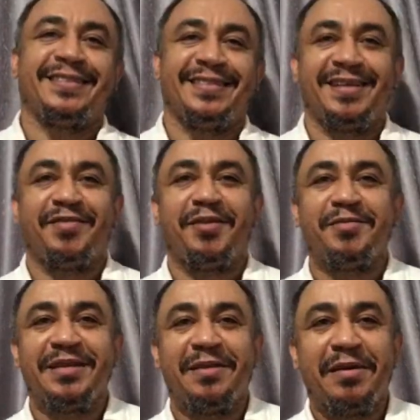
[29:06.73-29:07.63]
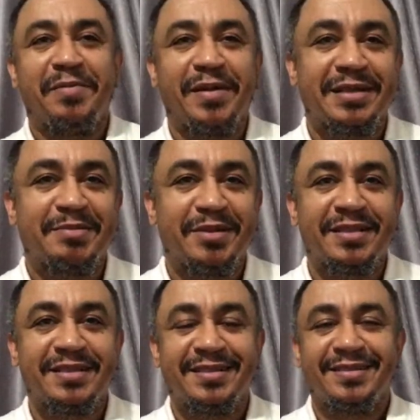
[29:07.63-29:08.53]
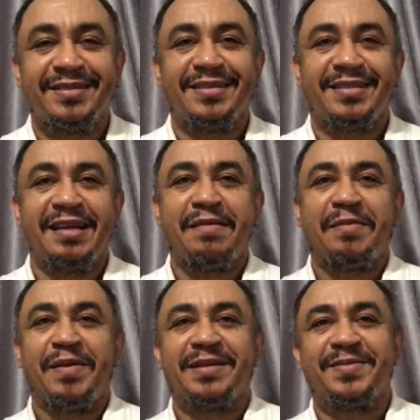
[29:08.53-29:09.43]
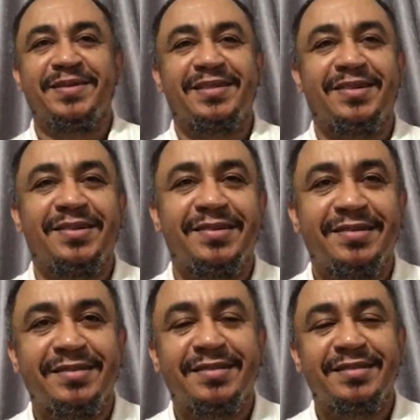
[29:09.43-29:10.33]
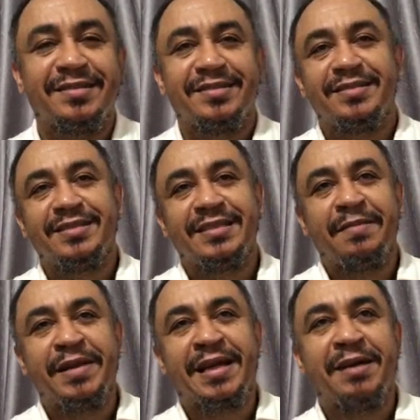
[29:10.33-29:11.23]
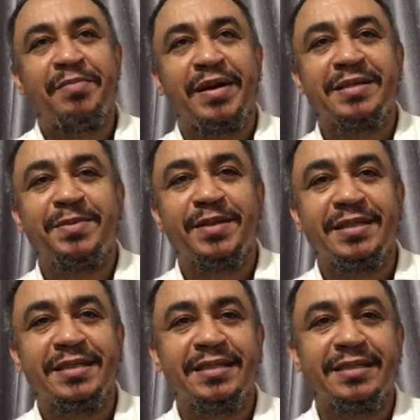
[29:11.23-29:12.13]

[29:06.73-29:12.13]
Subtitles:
They form German passport. German passport, go. Jamaican passport, ni.